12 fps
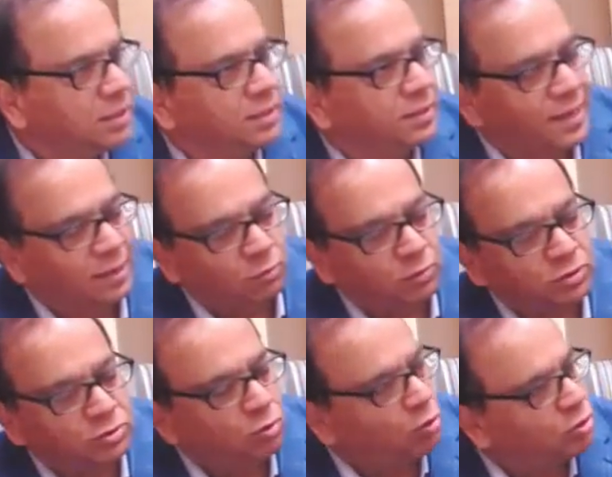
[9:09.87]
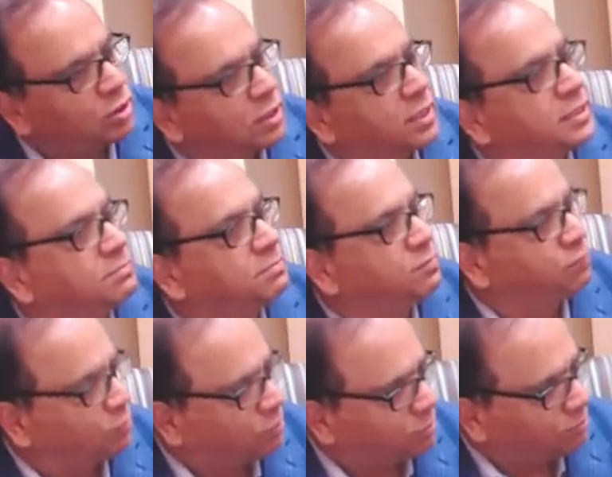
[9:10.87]
That was not the case
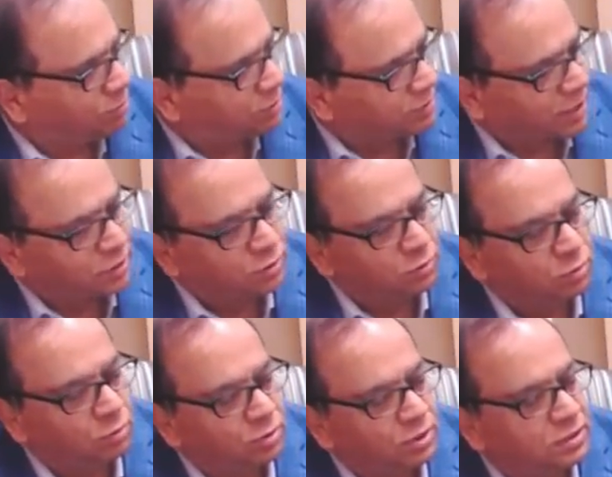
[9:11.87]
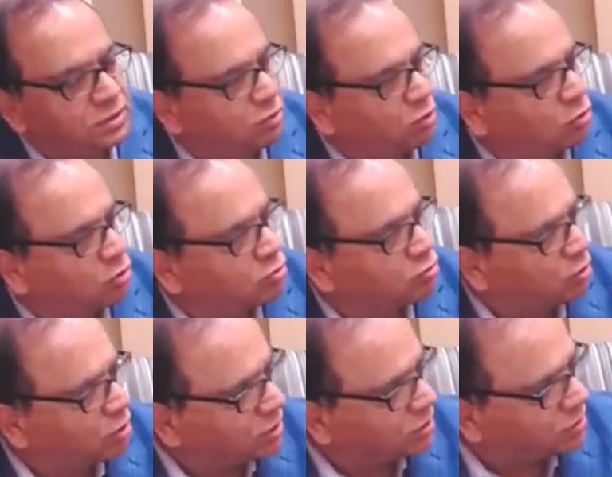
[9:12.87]
before. Because as you know, there is a doctors'
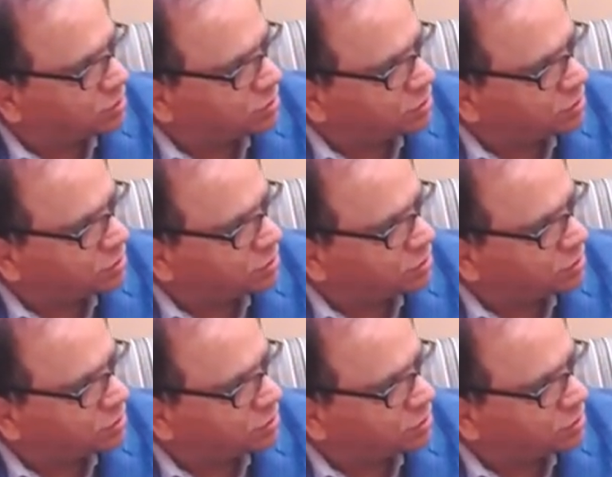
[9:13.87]
organization.